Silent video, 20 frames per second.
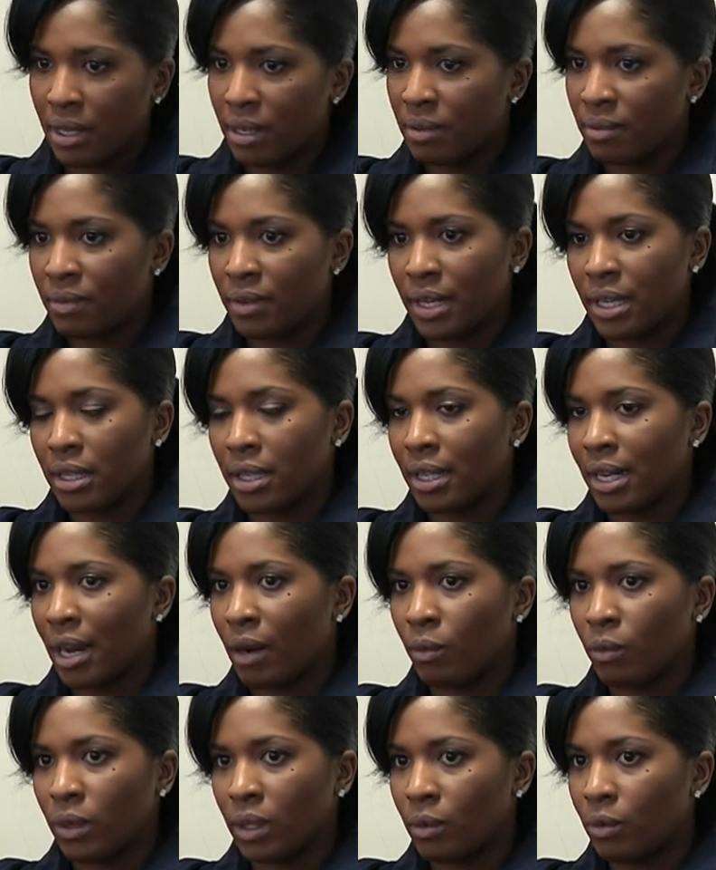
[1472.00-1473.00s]
an event that I
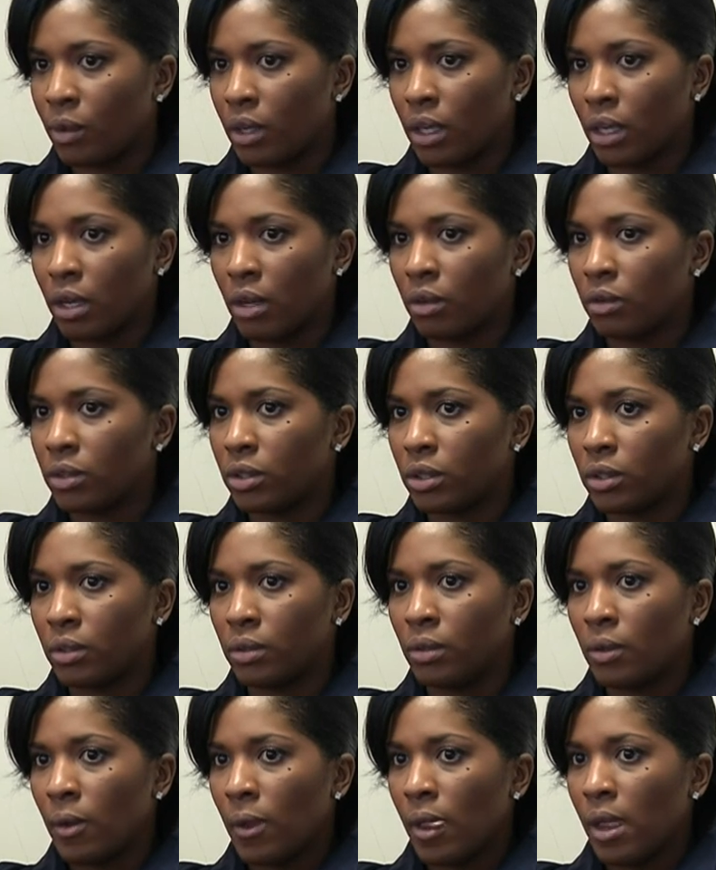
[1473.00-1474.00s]
really want to go
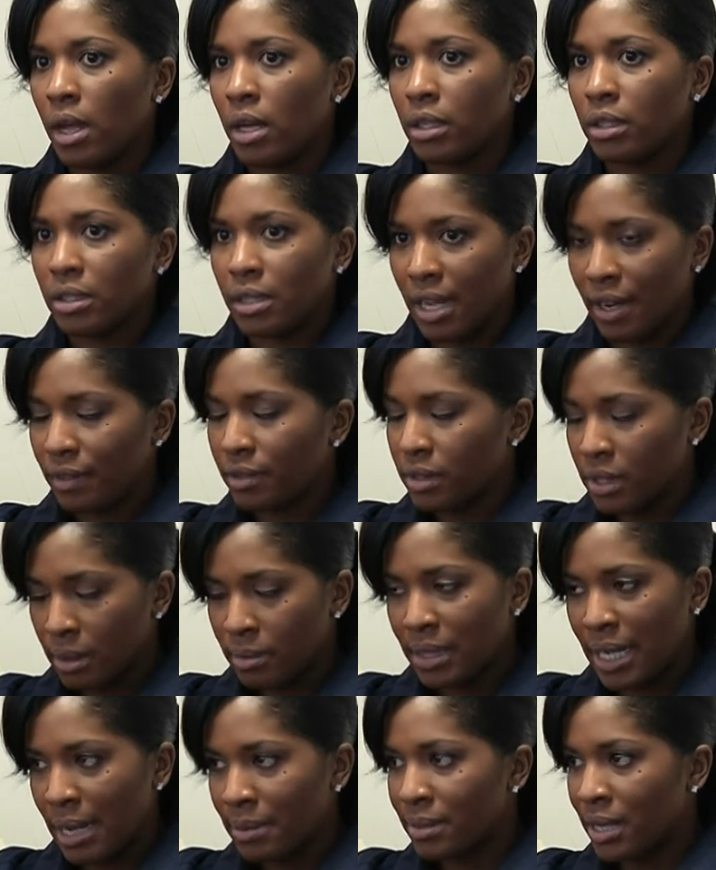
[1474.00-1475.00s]
to,
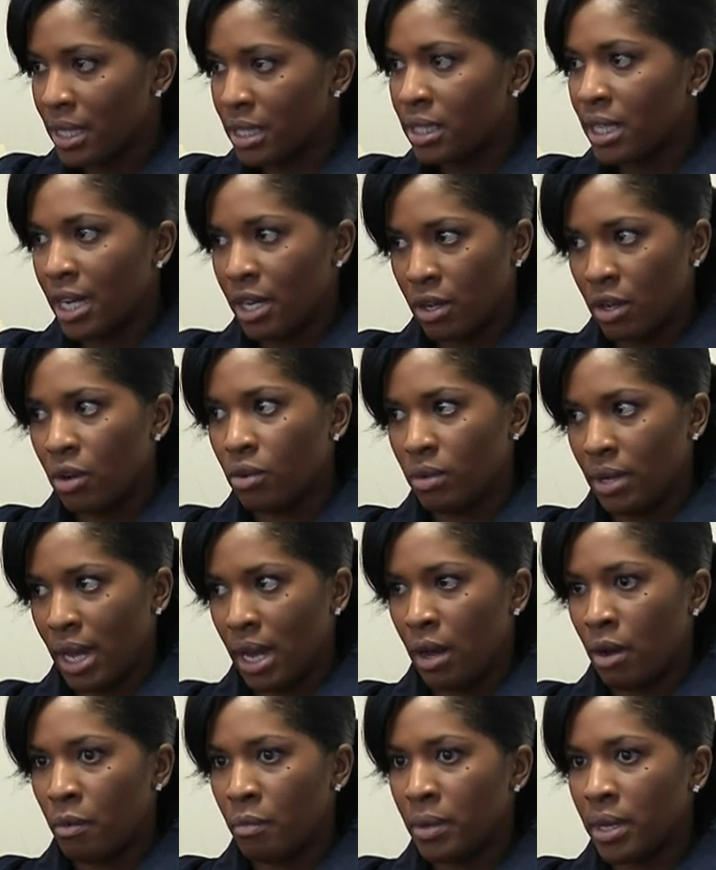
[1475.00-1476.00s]
sometimes I say no
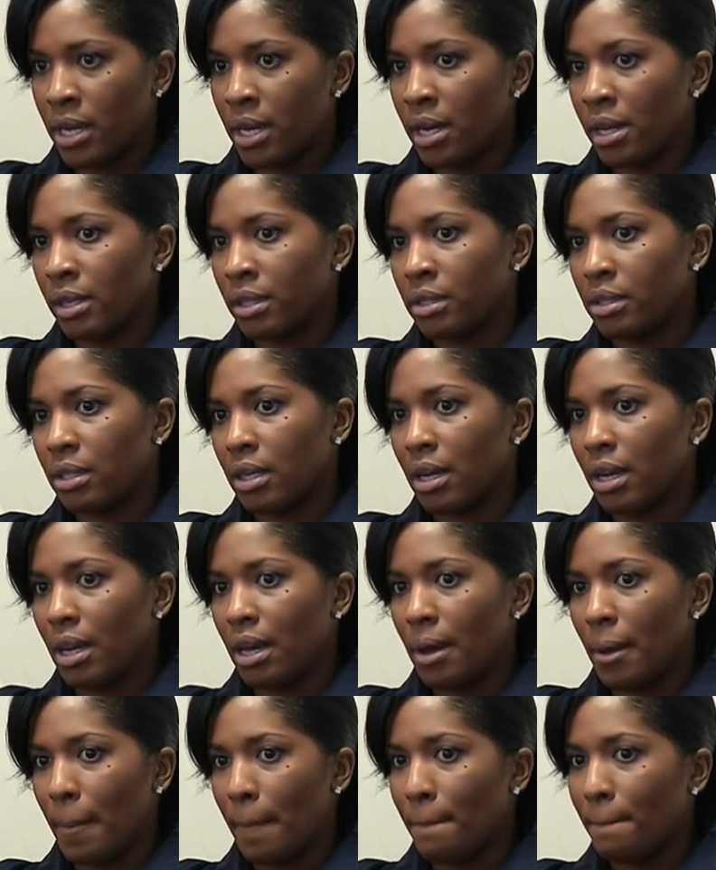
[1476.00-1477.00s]
now because
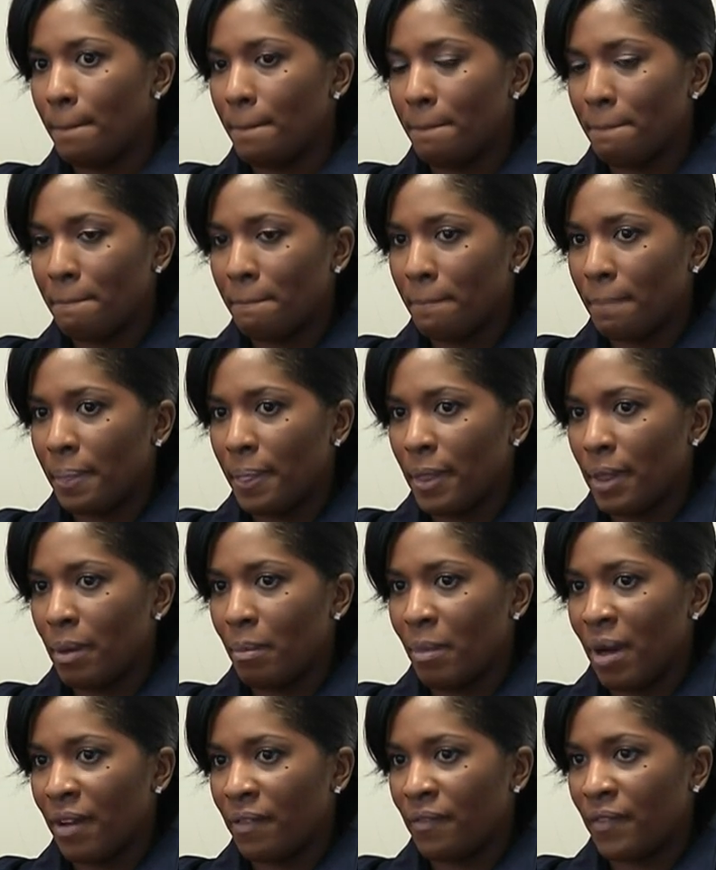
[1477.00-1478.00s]

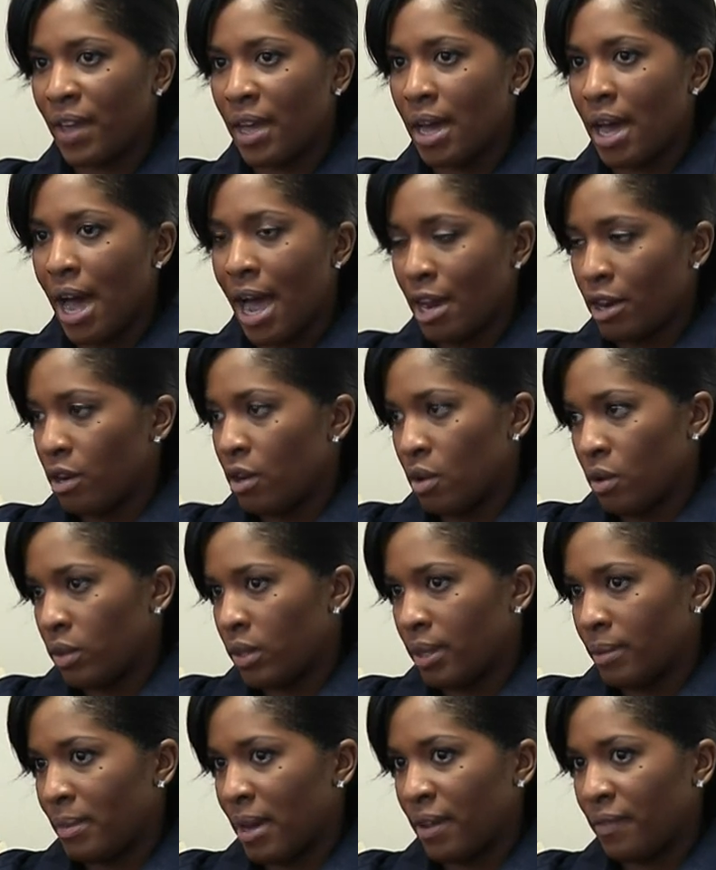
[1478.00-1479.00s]
my fam- I know
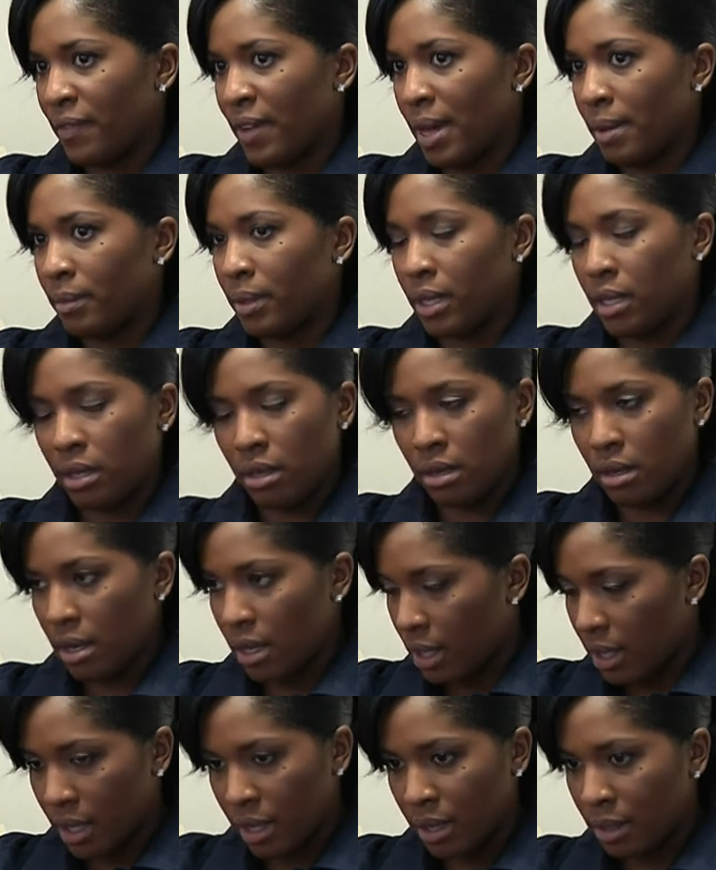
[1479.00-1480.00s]
that my family
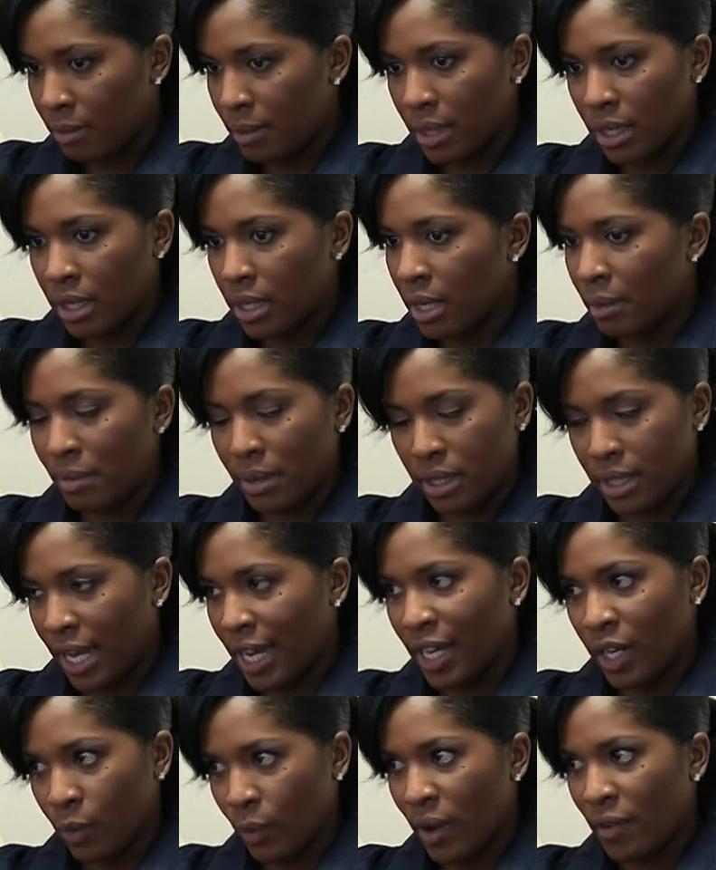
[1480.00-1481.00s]
could be can be
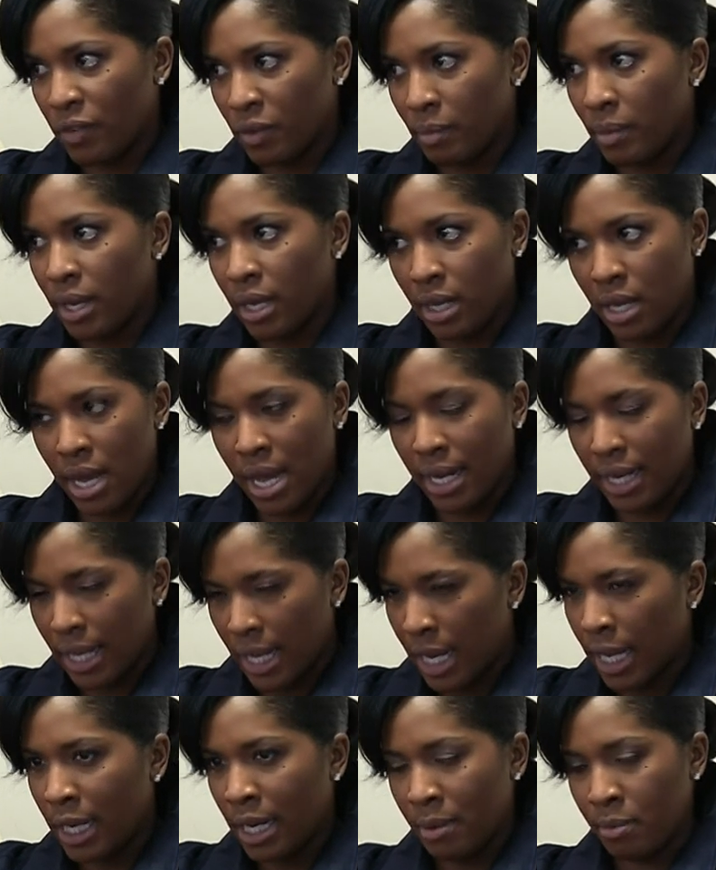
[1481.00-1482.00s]
taken away from me at, at
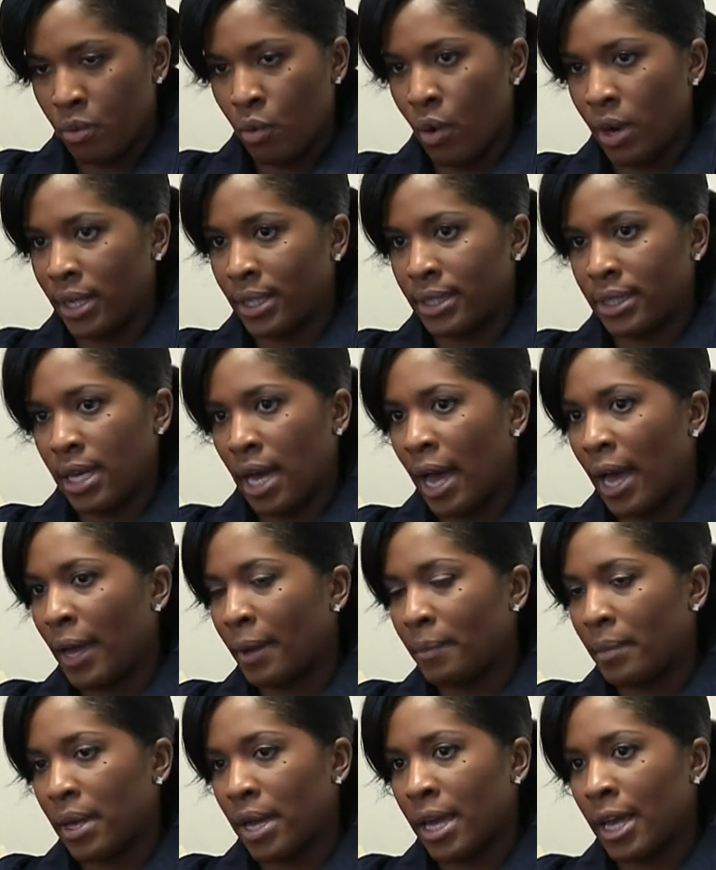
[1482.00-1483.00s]
any point in
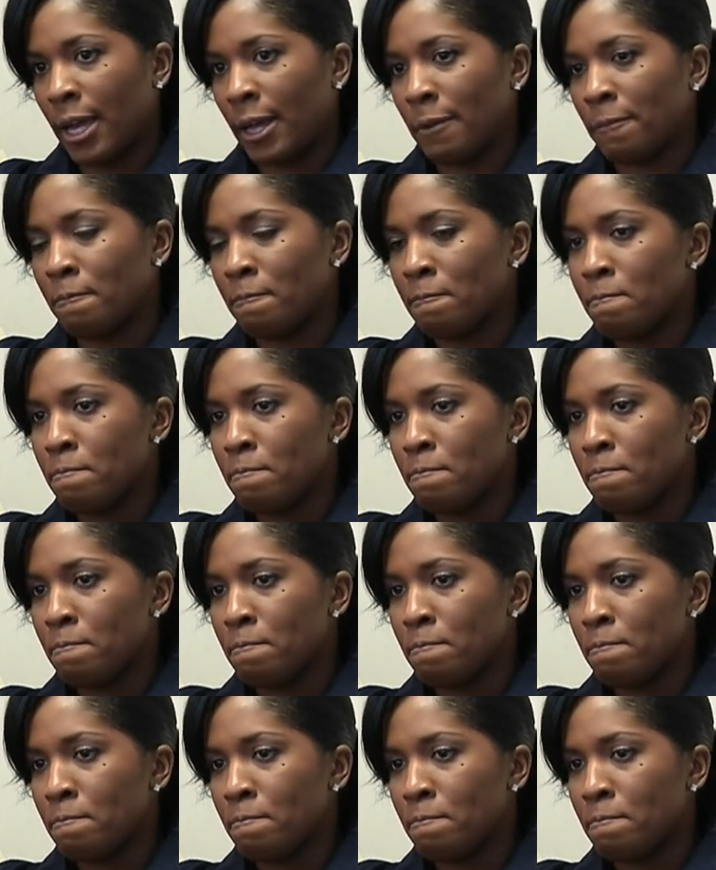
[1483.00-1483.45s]
time, and